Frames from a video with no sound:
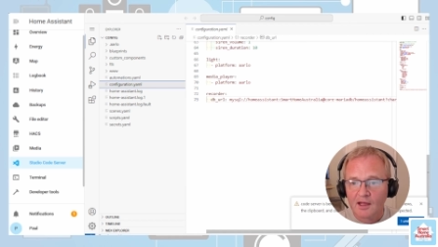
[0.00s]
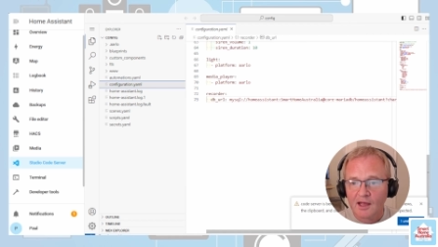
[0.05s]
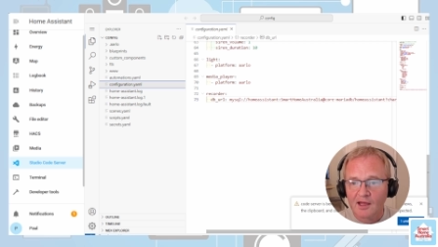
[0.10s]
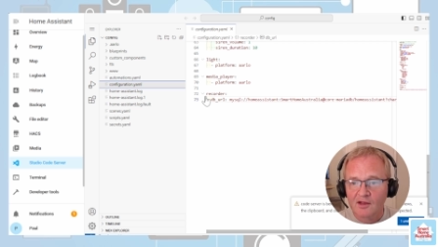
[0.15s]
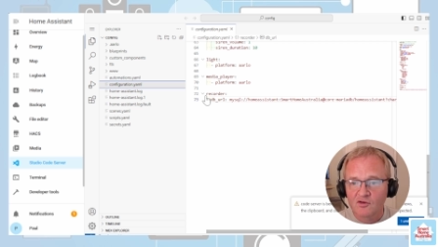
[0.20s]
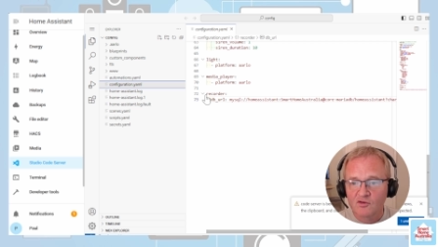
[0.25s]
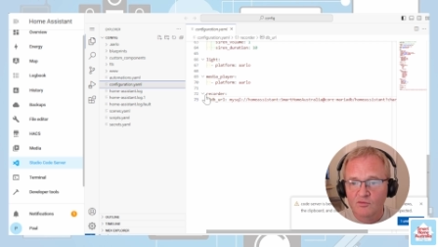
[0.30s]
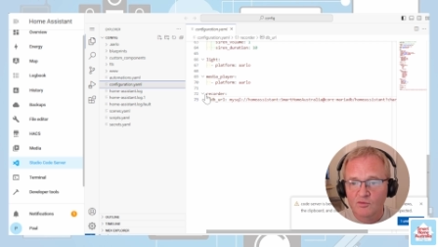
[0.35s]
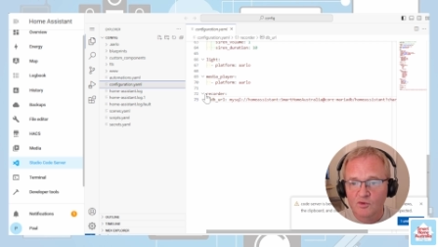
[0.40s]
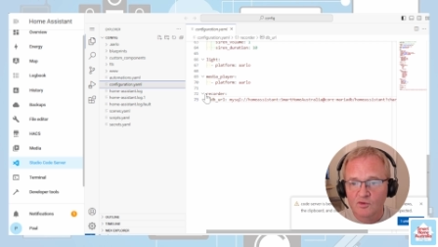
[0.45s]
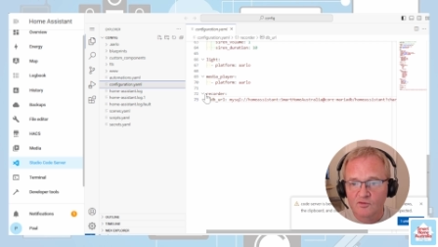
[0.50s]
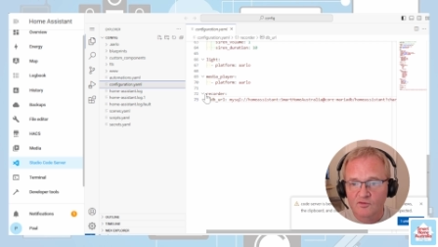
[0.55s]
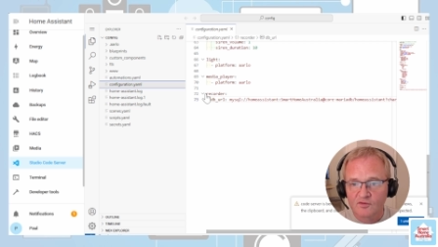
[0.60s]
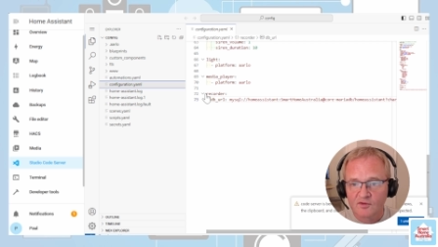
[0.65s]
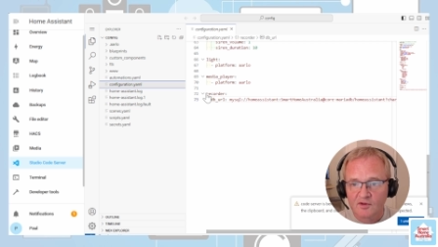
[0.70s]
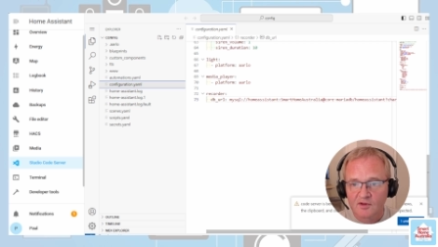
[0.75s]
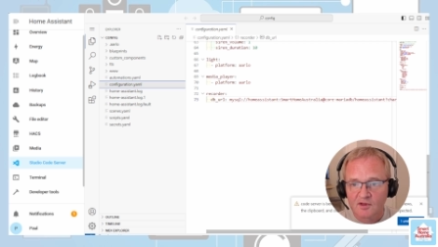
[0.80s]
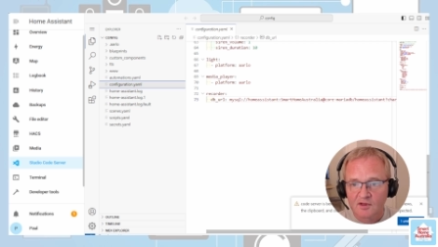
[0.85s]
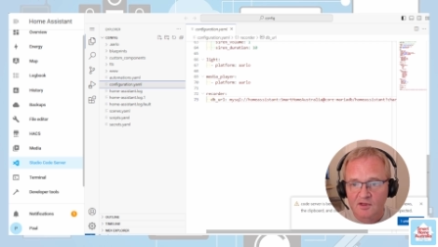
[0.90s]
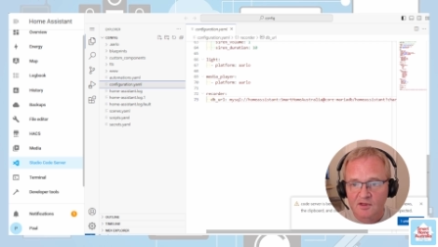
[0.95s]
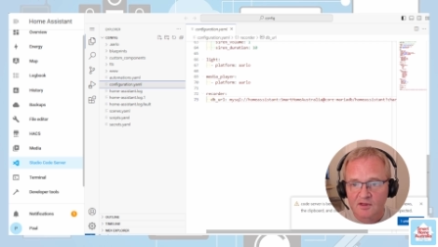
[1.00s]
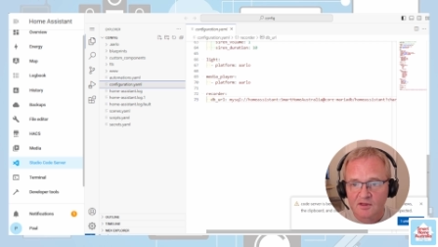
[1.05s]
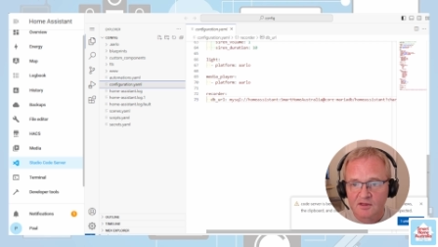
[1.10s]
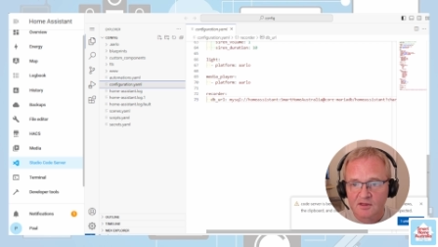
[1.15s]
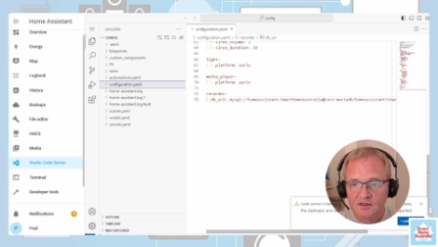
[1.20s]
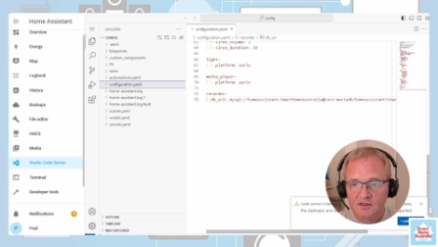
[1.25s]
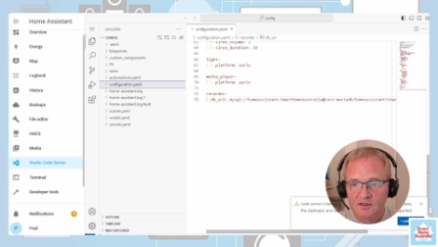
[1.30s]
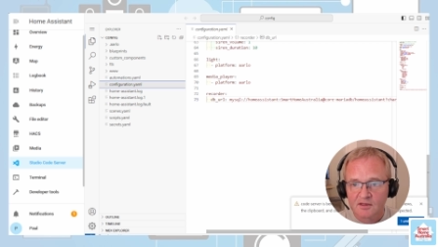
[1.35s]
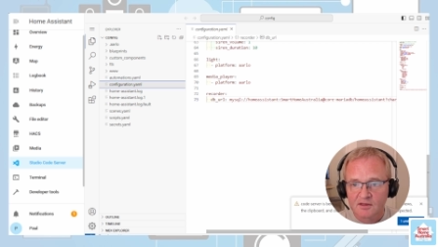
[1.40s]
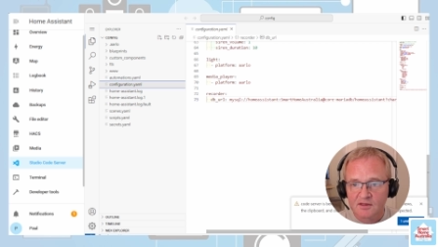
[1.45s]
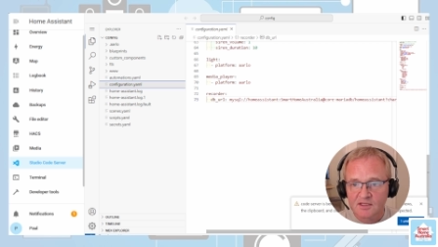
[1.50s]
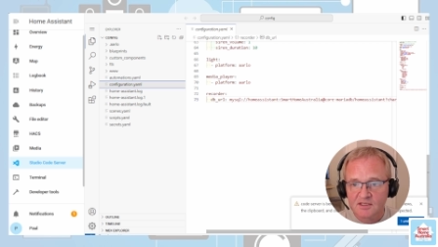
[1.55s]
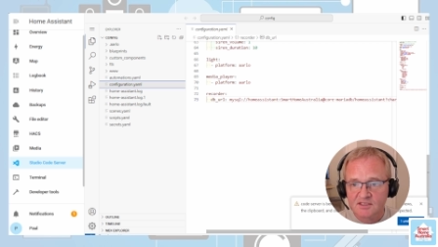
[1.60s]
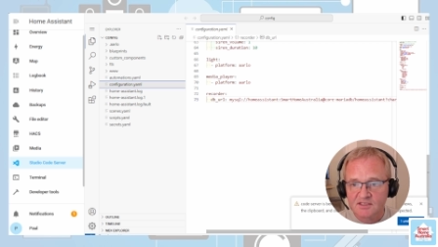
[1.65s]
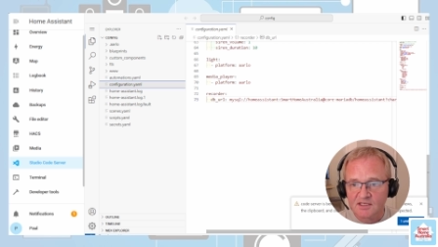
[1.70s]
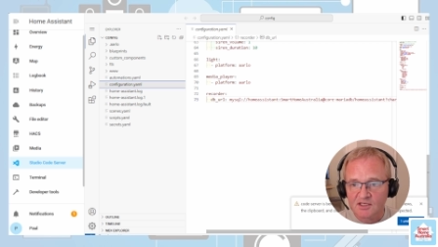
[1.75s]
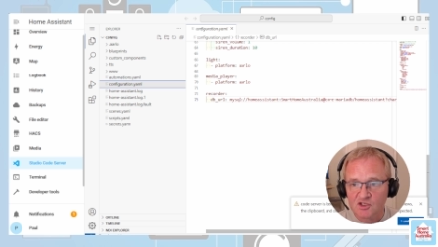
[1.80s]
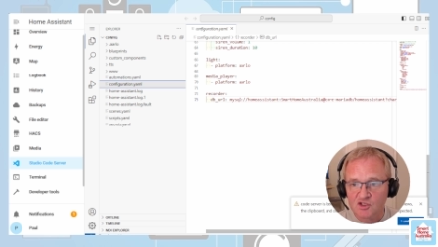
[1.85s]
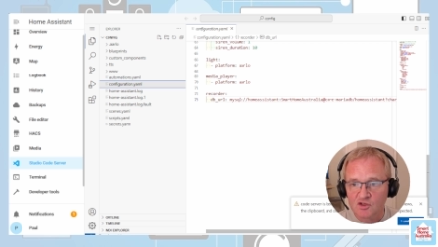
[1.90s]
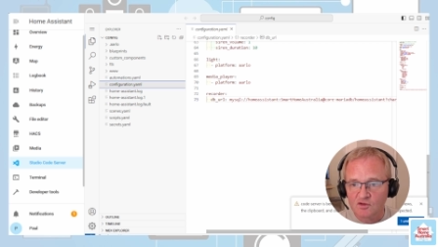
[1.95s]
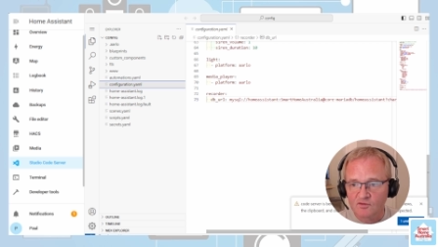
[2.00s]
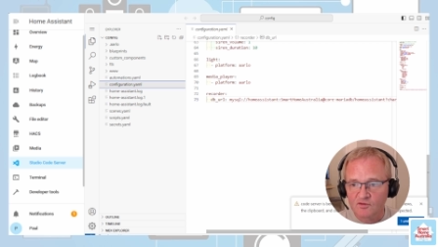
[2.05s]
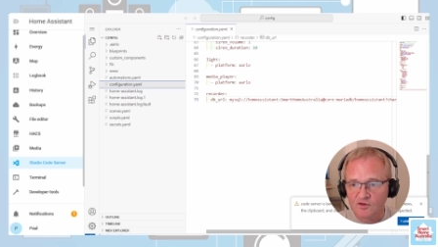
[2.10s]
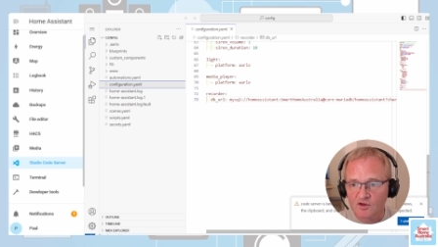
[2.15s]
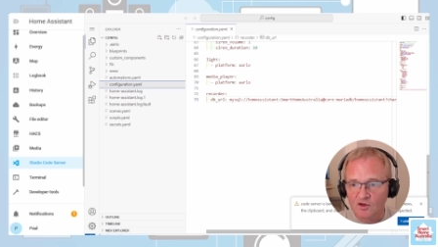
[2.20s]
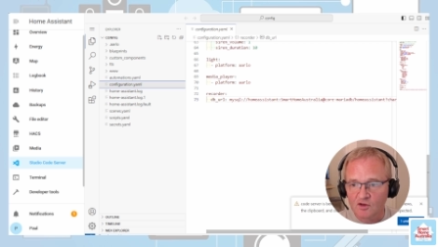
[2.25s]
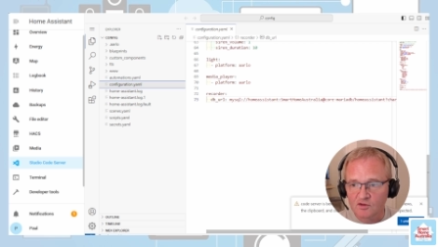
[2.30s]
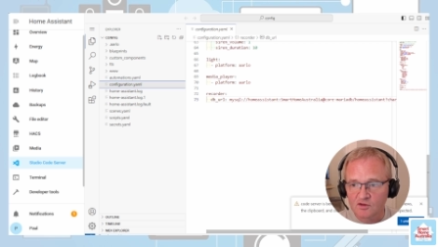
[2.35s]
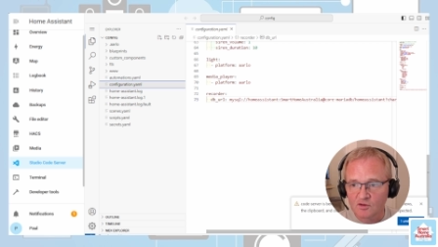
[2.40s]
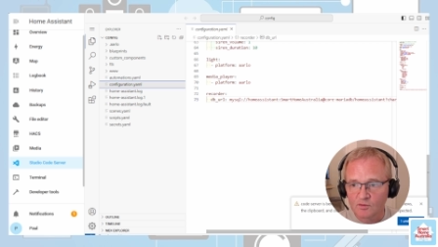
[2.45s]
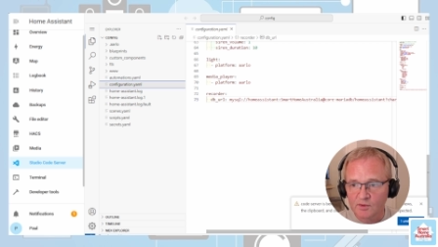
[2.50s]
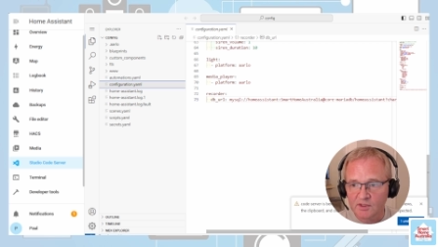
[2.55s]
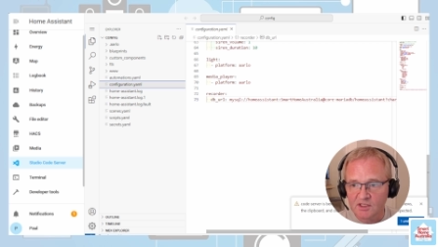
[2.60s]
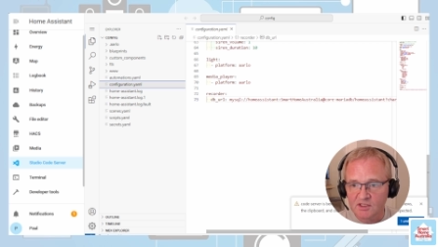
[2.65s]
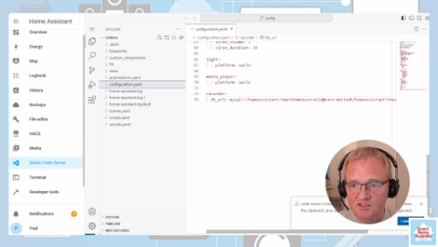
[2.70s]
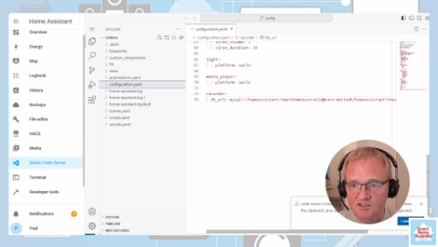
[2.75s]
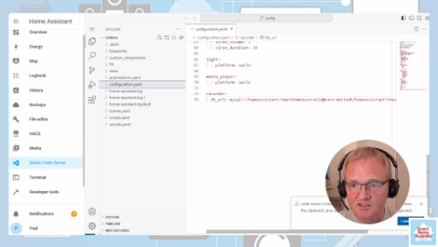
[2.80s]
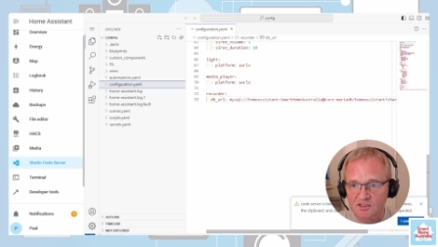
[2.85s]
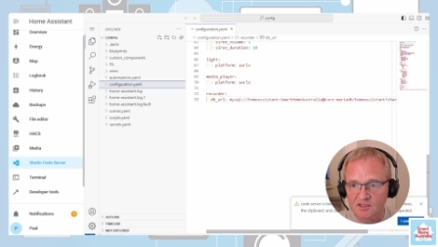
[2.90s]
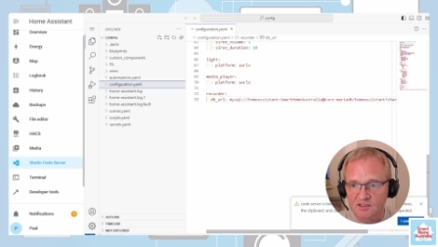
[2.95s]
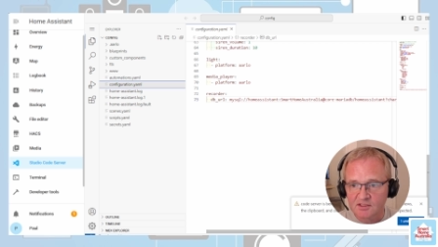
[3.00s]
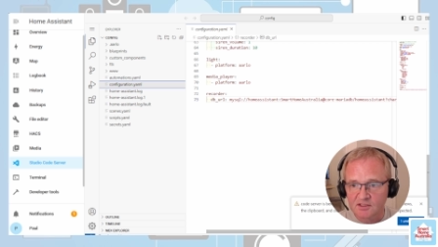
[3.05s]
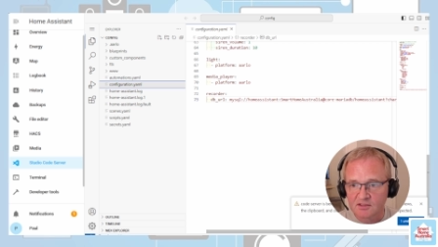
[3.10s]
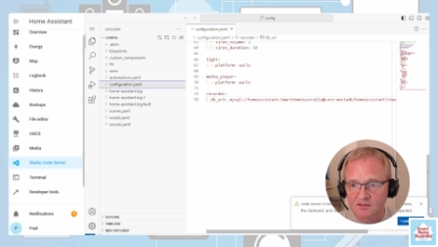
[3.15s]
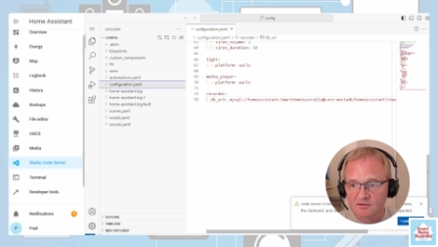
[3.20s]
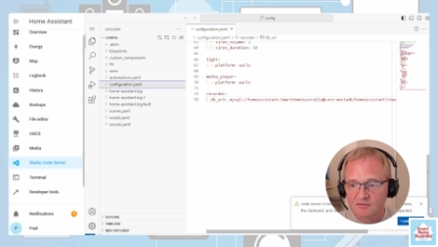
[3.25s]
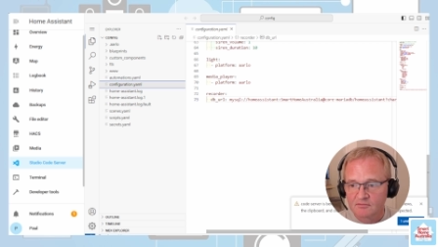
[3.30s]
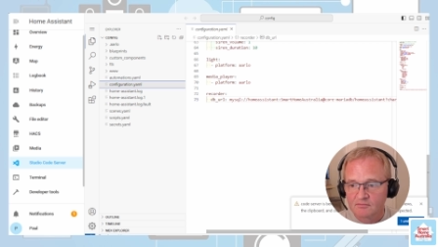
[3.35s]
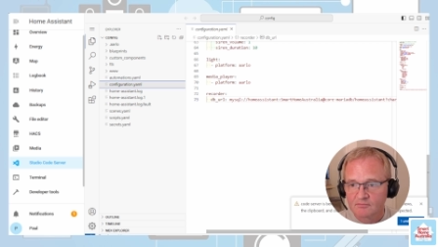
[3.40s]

and remove this section of code that we inserted.